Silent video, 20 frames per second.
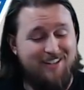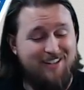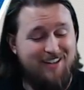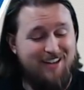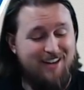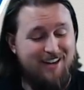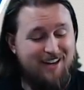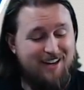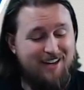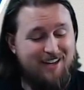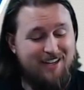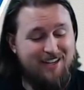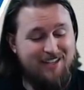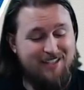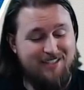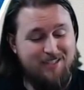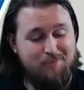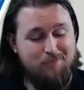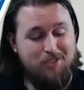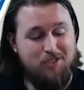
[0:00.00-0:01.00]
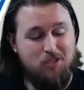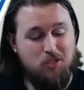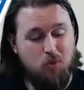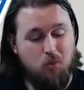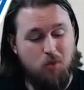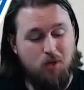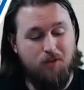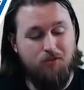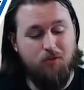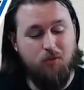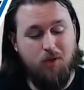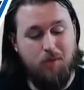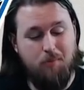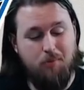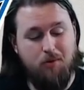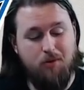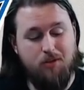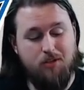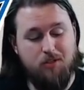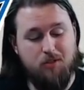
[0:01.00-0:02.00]
Uh, he attempted 12 three
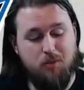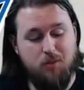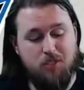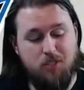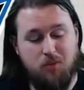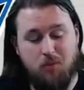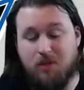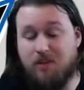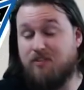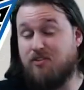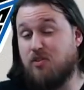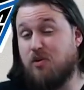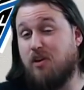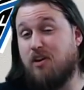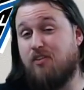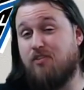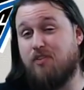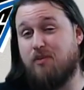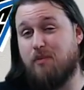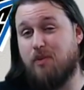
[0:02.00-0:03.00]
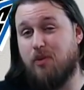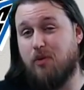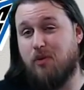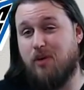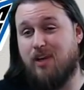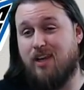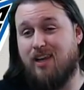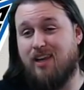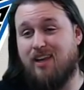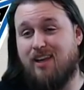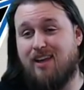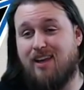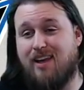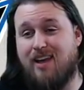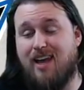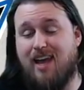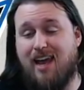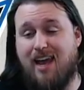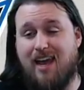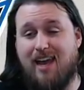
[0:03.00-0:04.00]
pointers, was three of 12 from three.
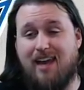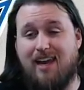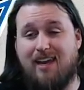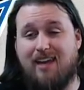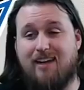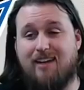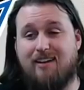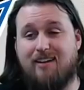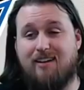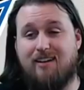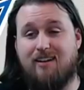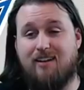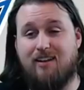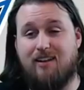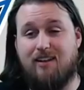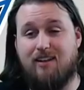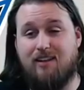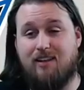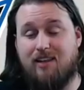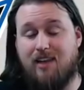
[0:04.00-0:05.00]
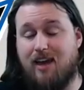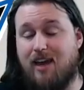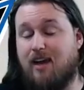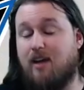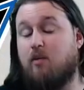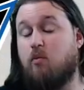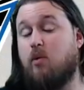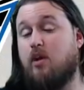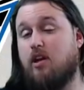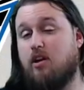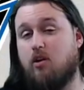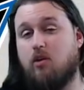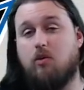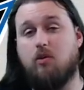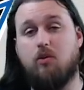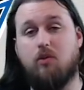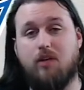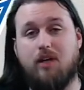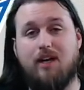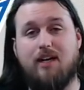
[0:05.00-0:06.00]
And yeah, we know
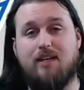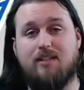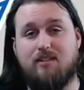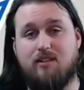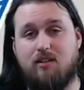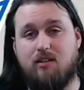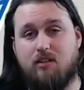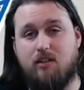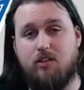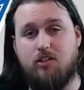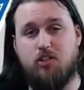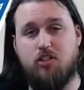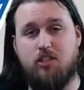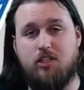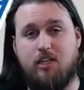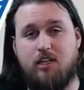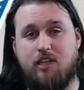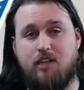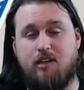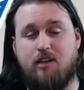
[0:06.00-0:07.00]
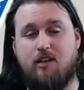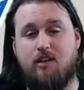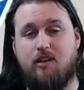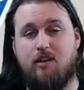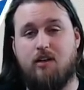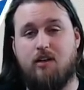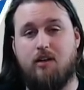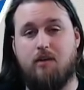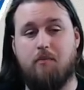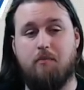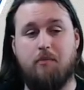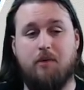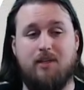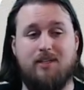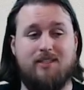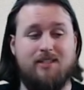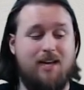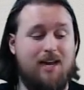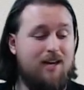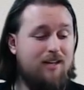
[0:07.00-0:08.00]
Luka has a clutch gene,
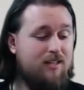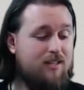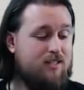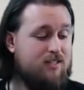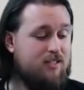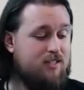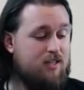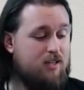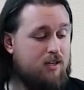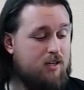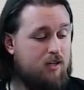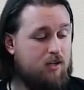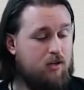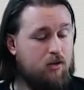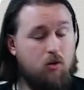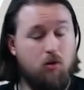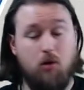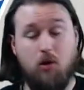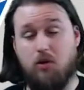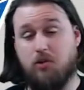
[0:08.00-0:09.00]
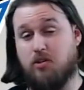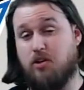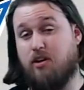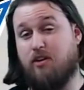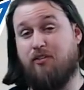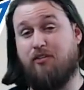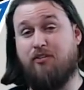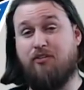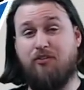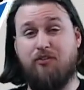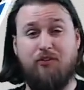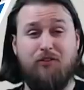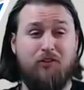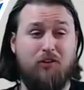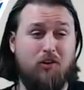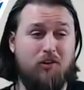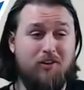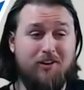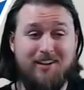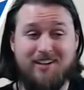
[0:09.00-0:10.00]
but Dallas, who goes on a
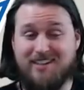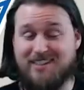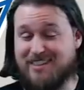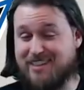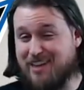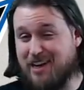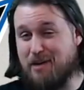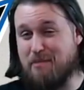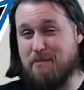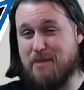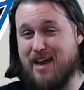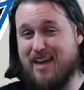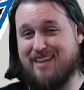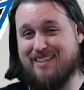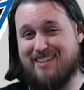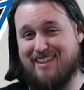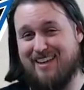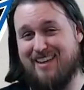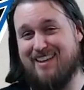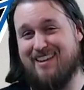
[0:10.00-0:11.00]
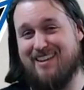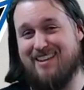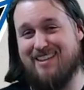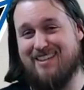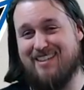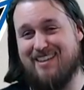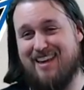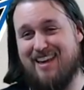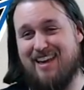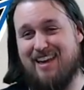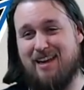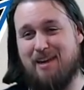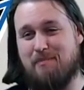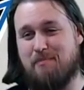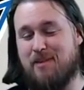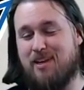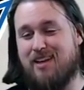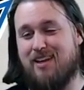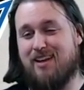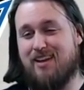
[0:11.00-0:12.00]
furious comeback to end this
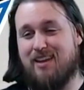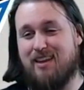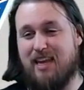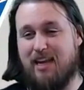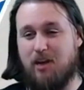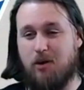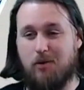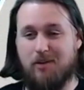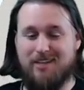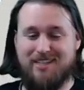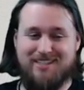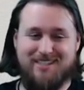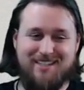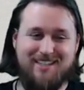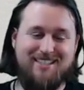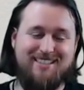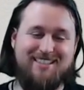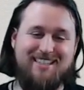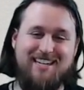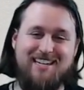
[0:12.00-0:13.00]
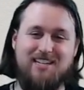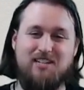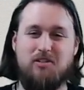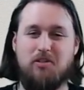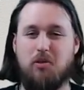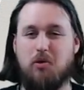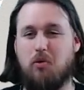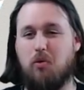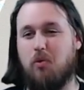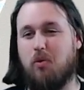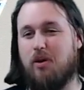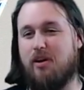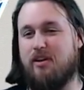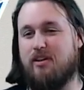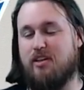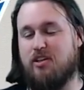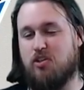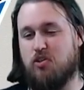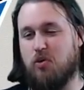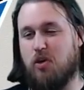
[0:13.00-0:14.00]
game, they go on a 16 2
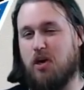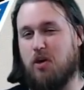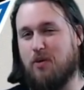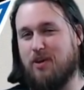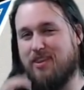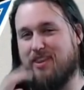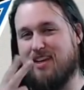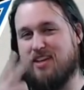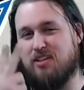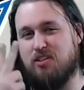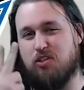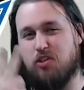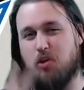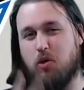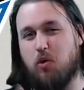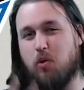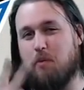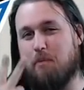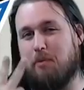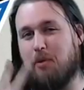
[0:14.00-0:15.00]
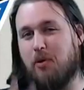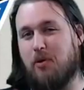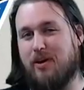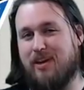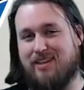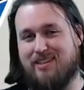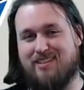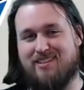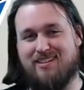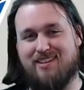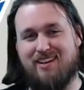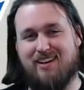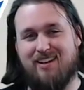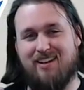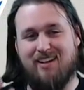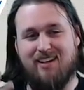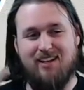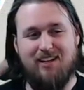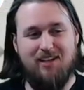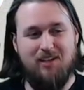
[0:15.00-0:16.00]
run to draw within two points
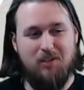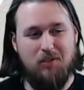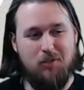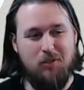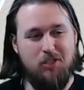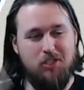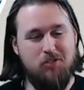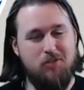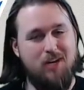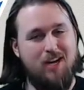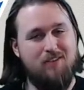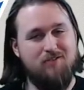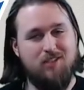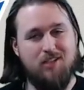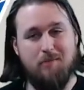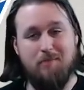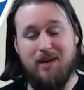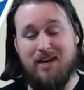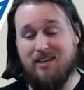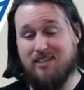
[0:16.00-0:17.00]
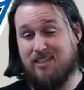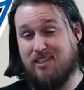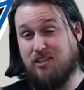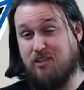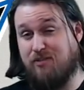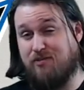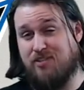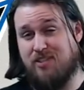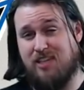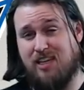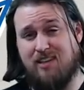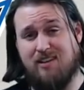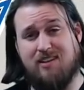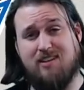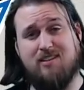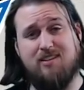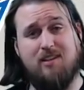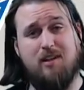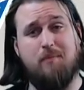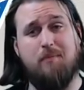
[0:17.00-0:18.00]
Luka drives at the basket. You've seen
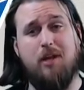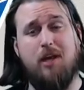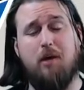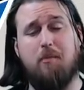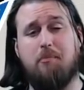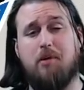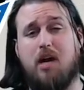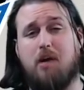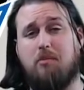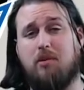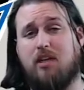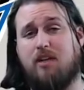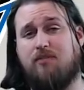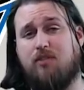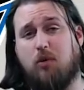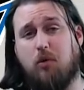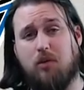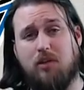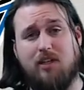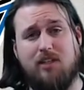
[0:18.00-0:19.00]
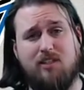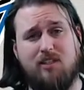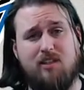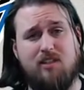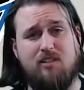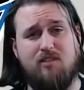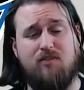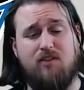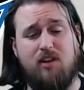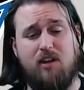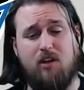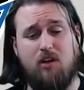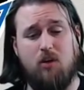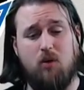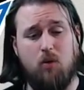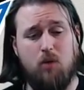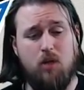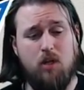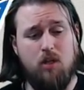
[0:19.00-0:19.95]
this thumbnail probably if you clicked this video.